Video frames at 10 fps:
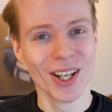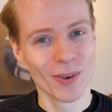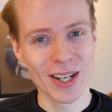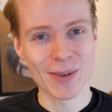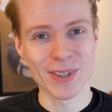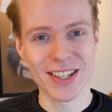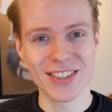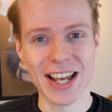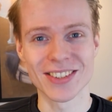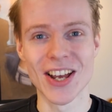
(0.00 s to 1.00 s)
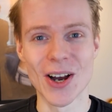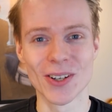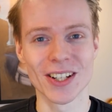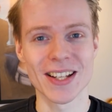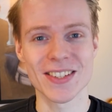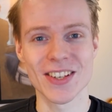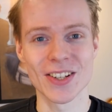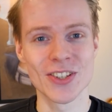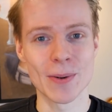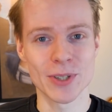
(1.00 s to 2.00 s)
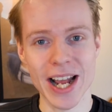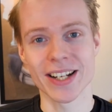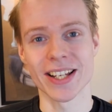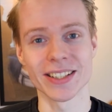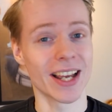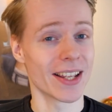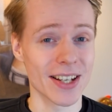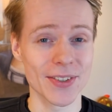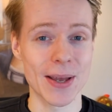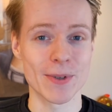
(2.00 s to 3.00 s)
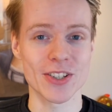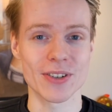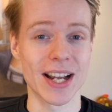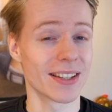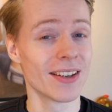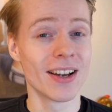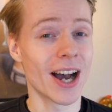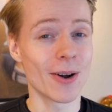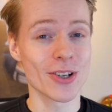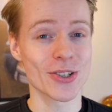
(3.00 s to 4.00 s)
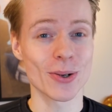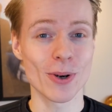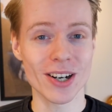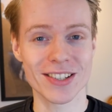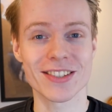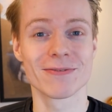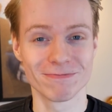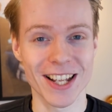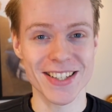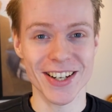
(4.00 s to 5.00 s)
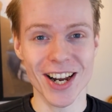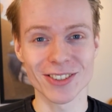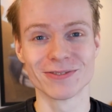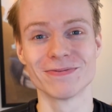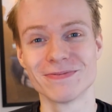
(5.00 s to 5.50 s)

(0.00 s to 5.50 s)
With that being said though, let's uh, jump right in and I'll demonstrate how this all works. Let's go!